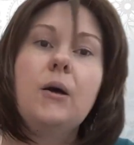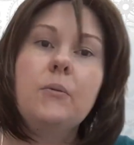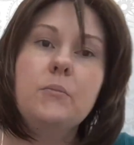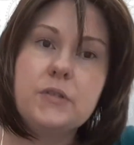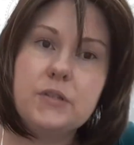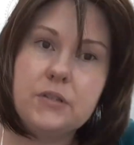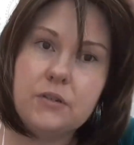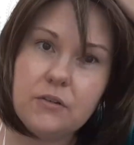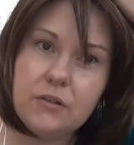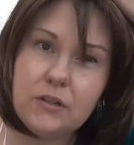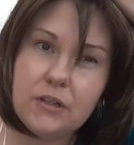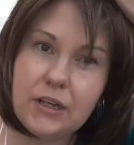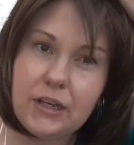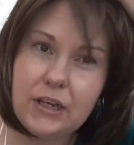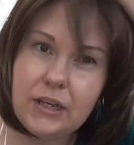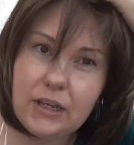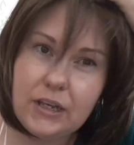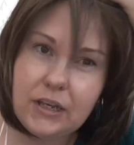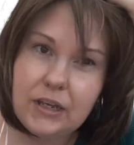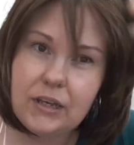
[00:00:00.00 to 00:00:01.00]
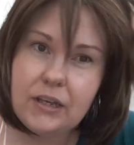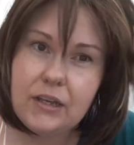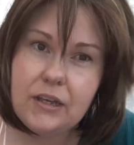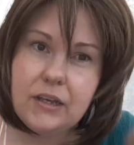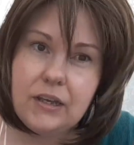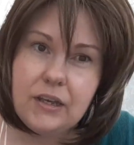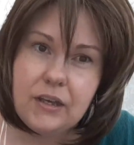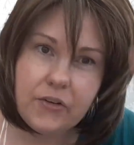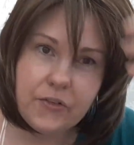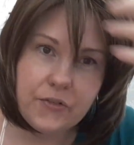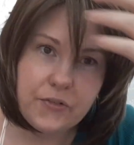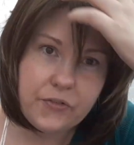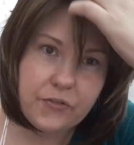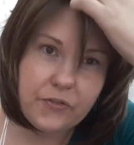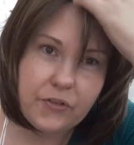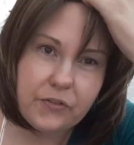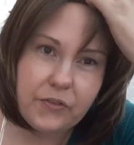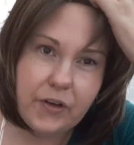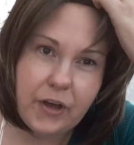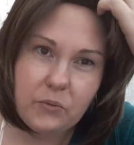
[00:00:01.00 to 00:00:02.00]
Certainly,
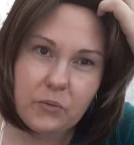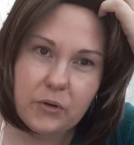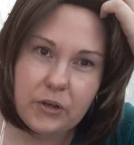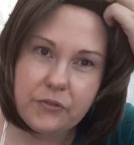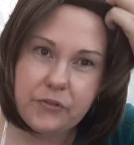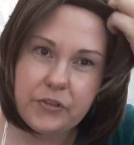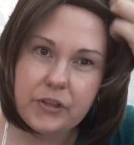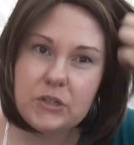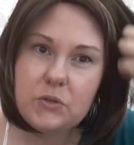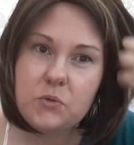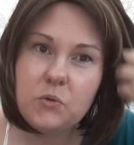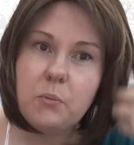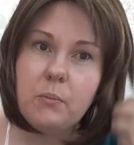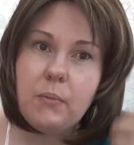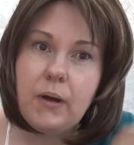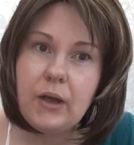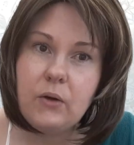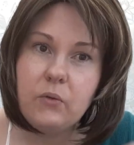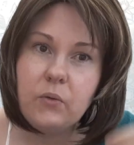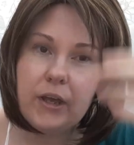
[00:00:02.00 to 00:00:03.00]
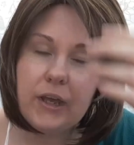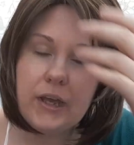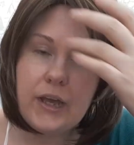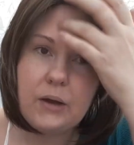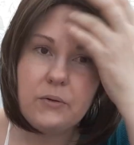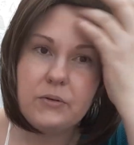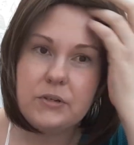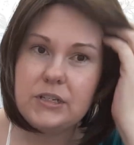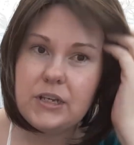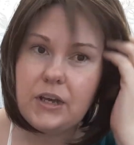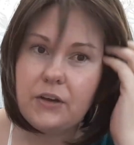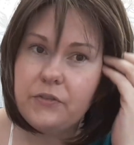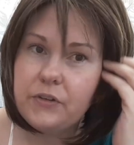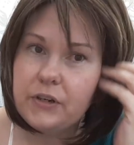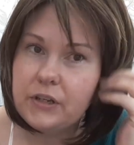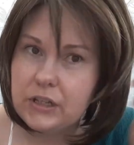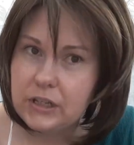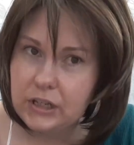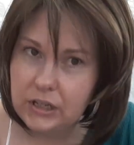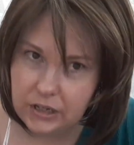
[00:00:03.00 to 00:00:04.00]
if this were my wig, I would
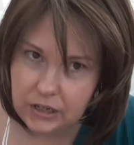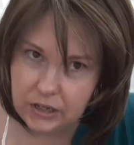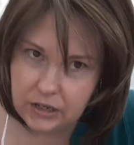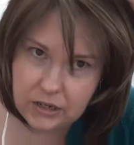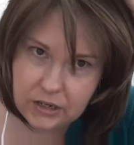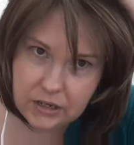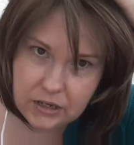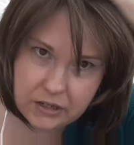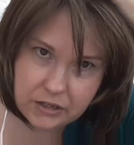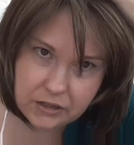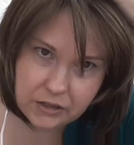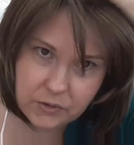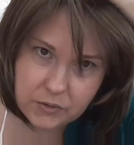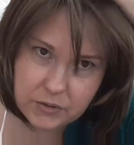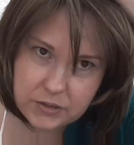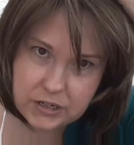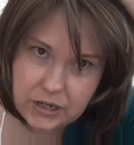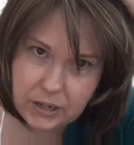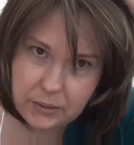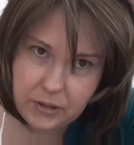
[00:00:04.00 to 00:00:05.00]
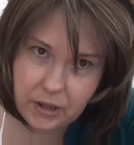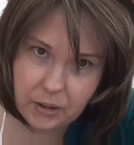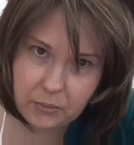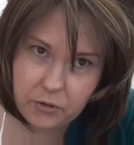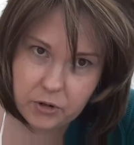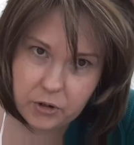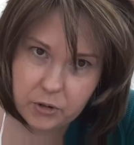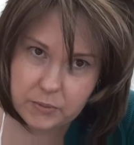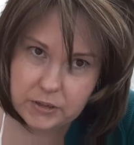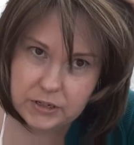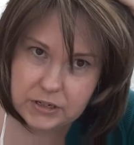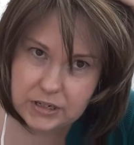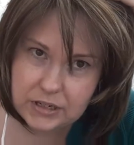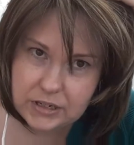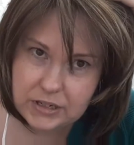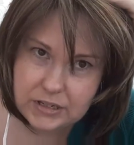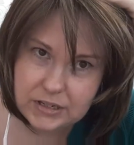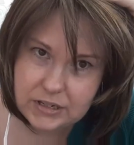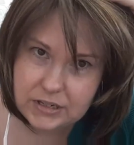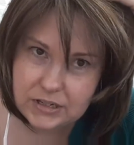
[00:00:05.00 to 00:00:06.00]
definitely loosen up that
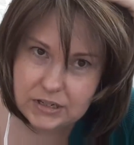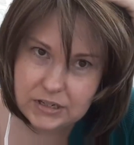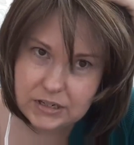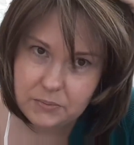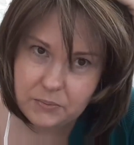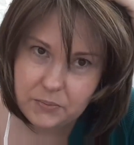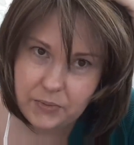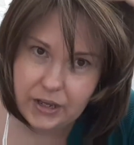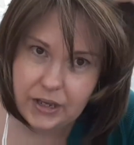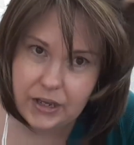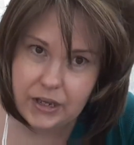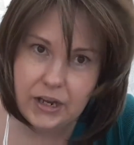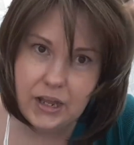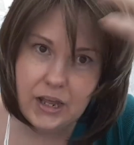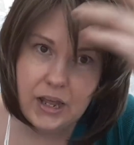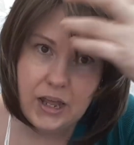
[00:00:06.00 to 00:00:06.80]
permatease just a bit